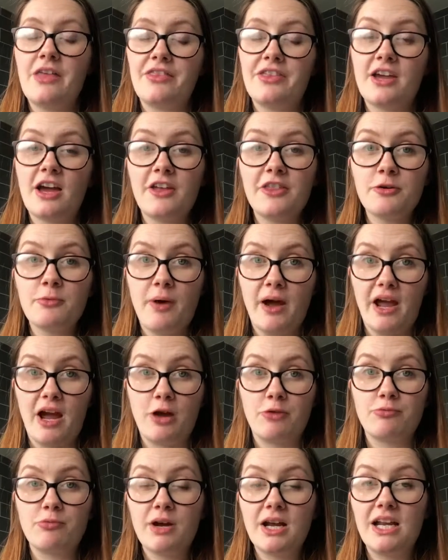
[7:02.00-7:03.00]
The other way I
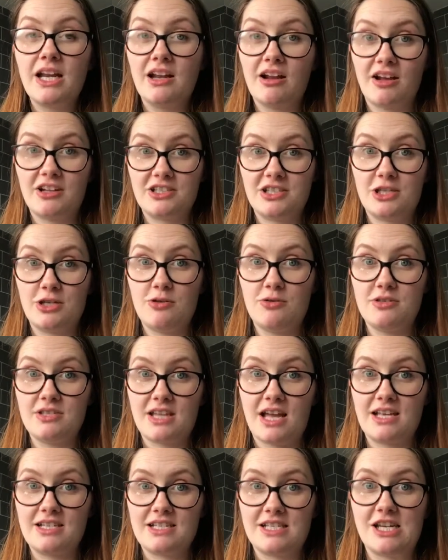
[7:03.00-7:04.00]
really like to use
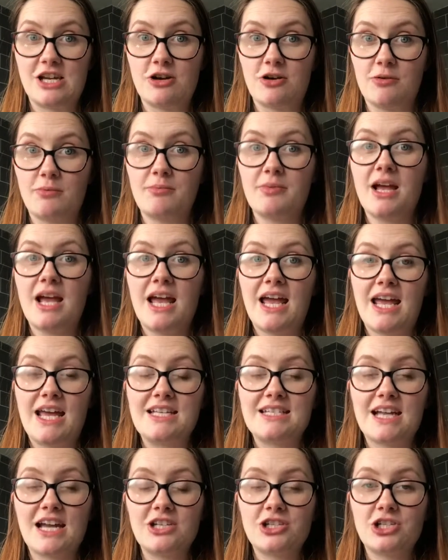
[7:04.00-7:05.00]
that serum
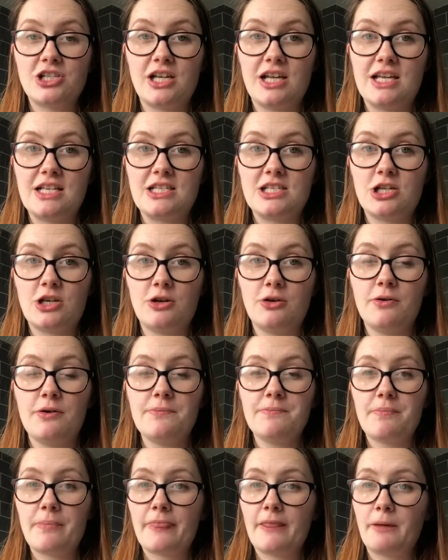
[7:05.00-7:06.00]
is actually to
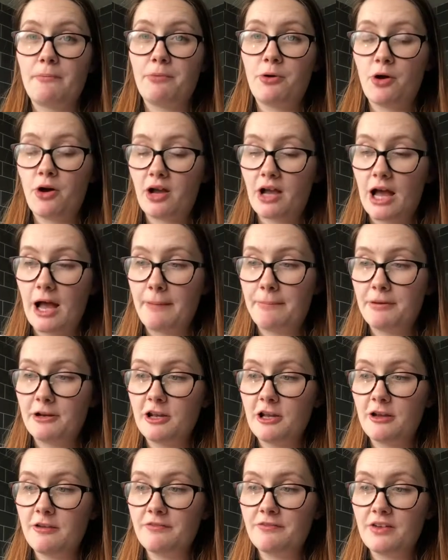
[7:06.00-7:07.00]
put a couple
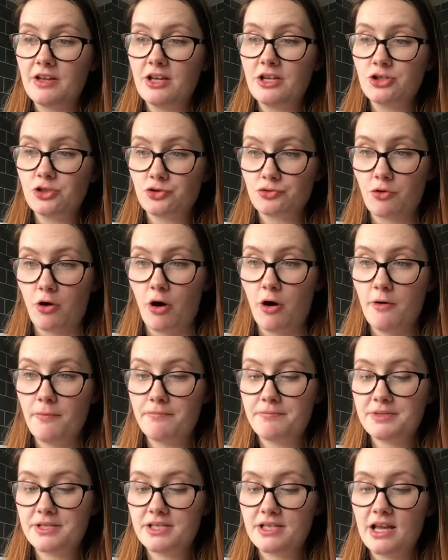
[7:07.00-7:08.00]
of
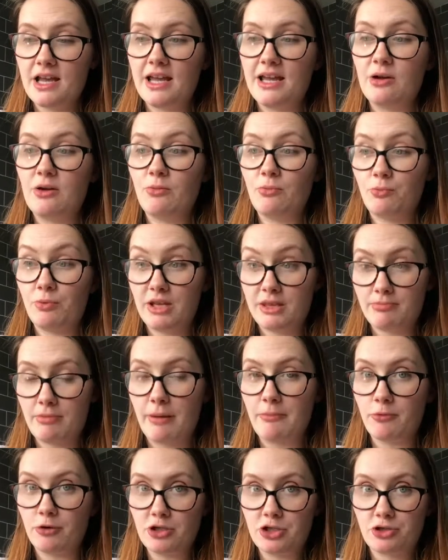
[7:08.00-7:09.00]
drops with my
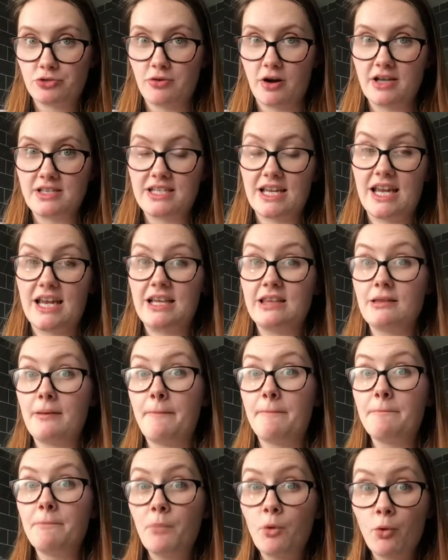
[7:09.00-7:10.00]
moisturiser in the
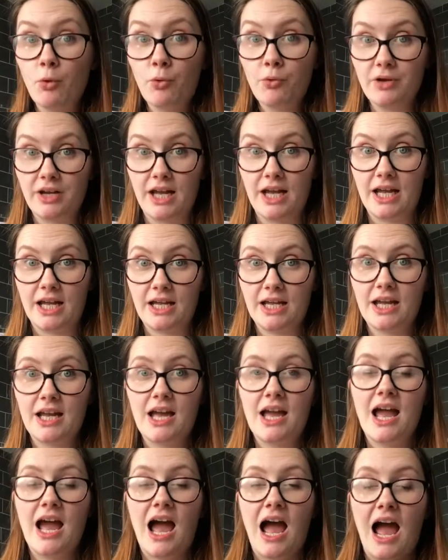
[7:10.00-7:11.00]

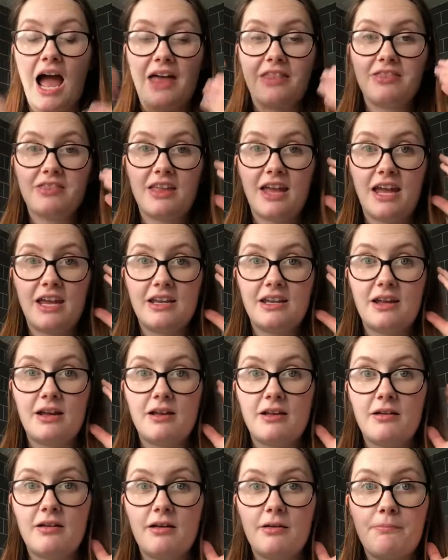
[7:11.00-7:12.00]
morning and
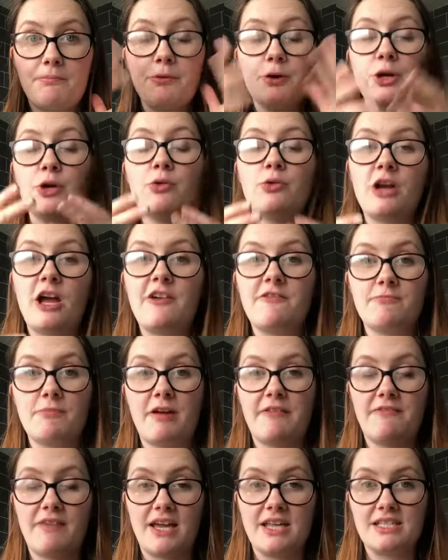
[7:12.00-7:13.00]
then put it all over
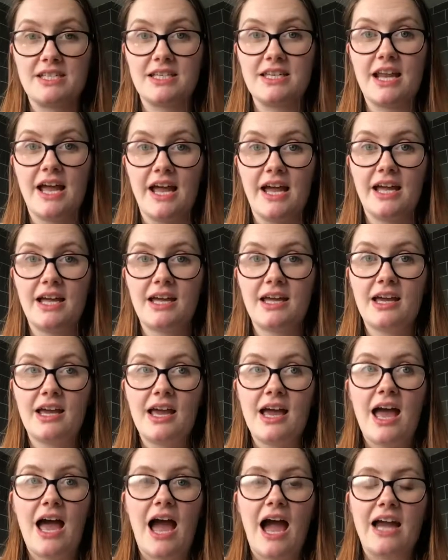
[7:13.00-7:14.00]
my face and neck,
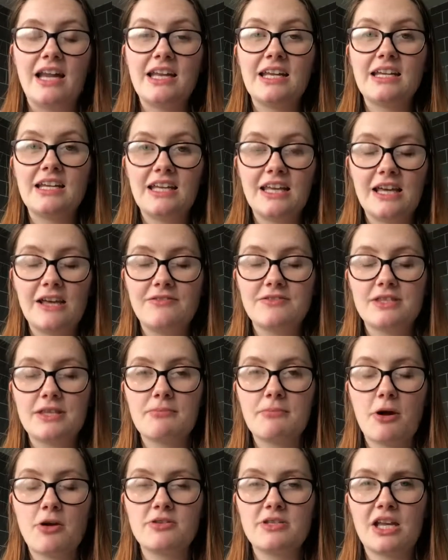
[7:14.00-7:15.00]
and it gives the
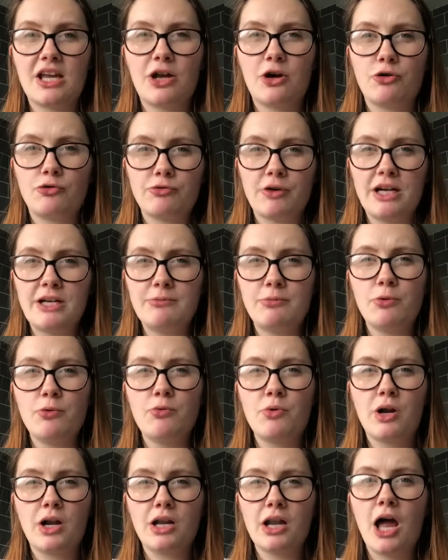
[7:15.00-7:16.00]
most
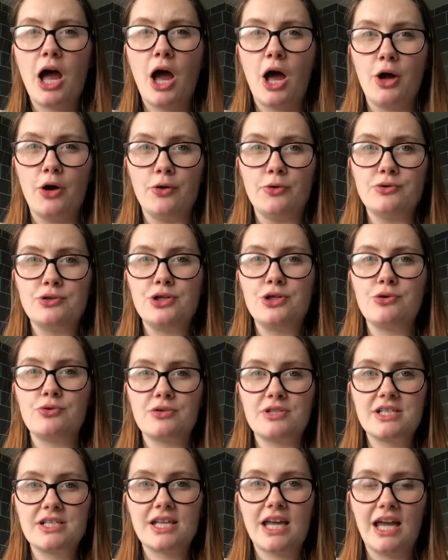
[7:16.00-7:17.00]
incredible glow to
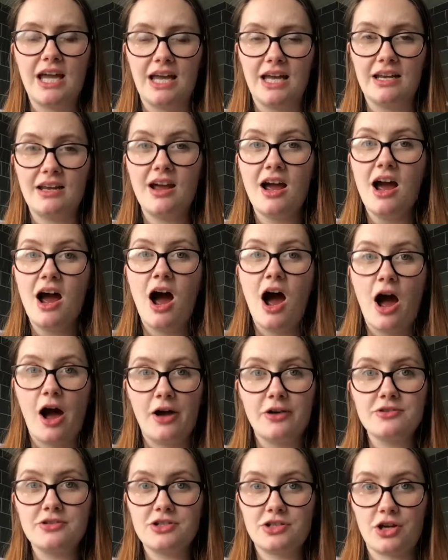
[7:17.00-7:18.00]
your skin
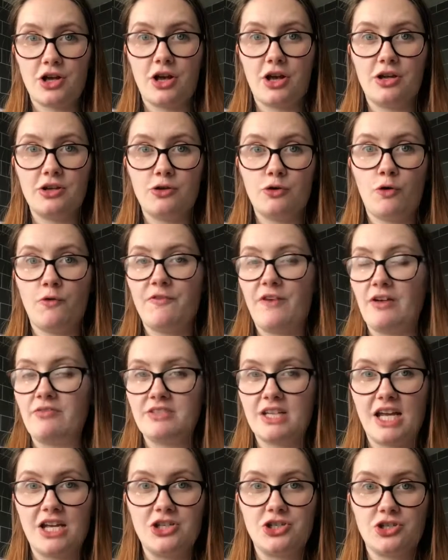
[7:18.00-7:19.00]
under your
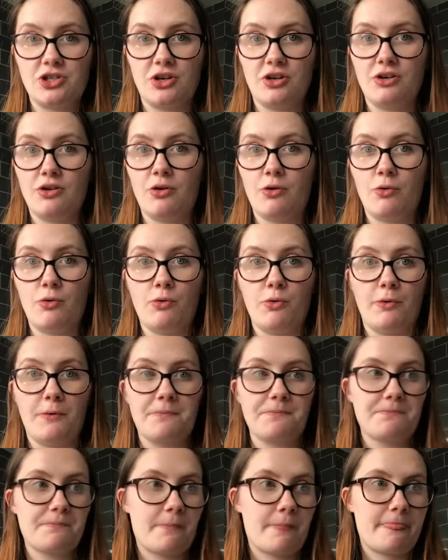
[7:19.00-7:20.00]
foundation
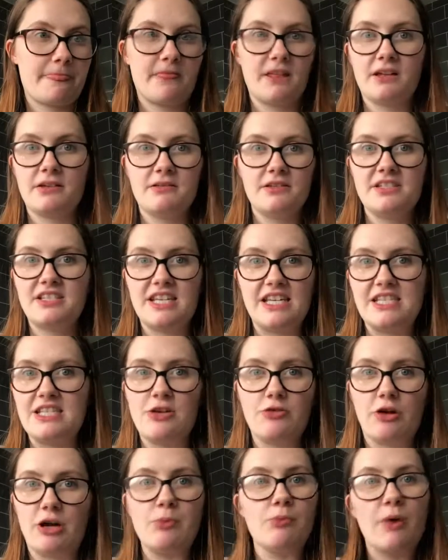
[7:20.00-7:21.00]
or
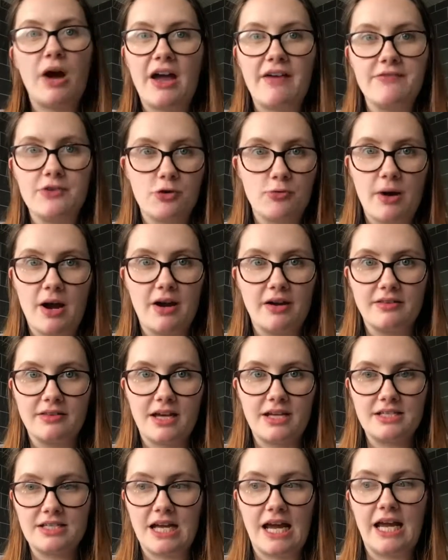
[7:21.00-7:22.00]
CC cream, whatever you're wearing
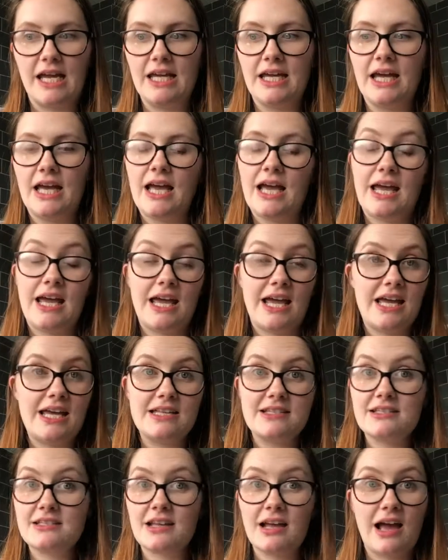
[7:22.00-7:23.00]
that day.
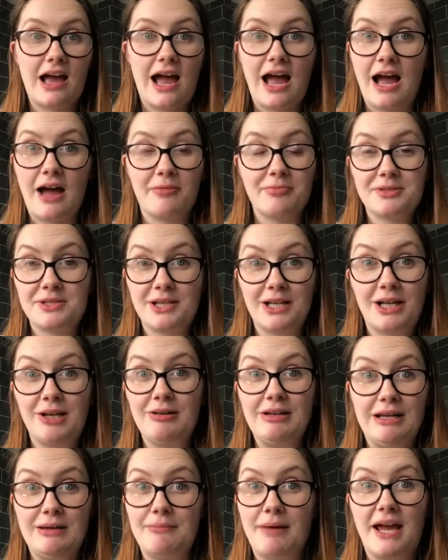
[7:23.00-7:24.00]
It's
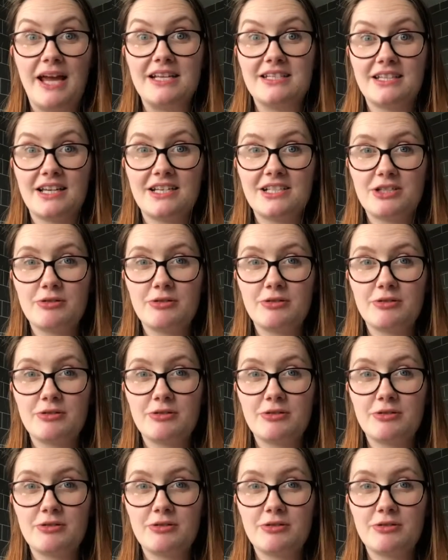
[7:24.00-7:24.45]
absolutely amazing.